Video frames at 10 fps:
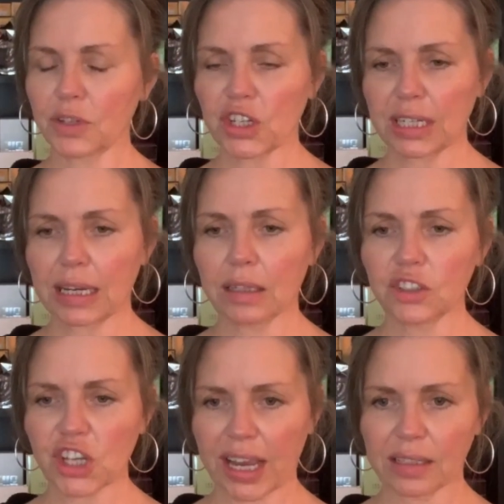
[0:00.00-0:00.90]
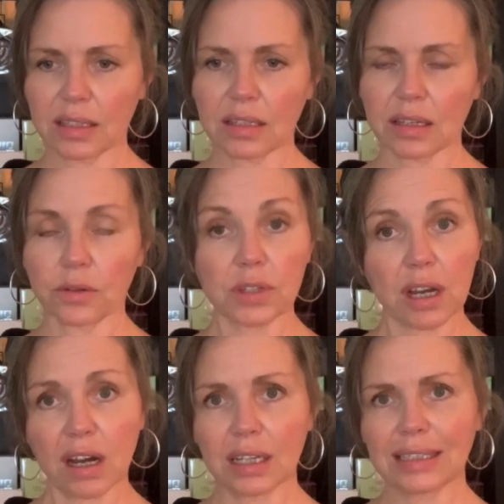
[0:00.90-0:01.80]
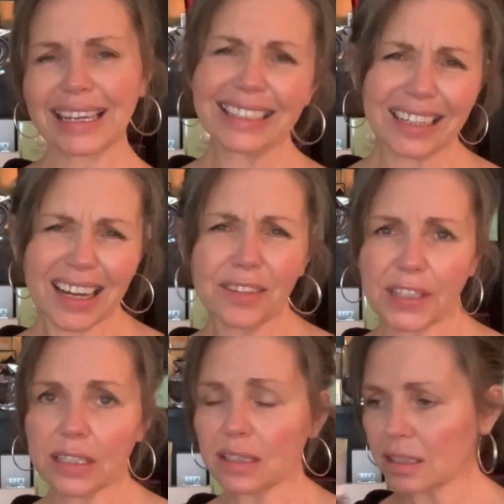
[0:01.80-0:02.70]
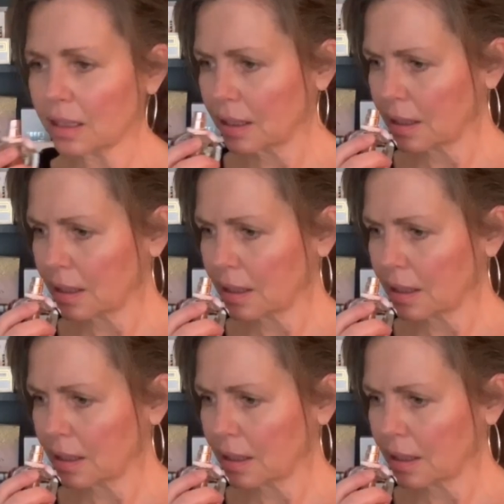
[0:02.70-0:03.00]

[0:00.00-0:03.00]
Chanel Chance Automne, and it kind of is.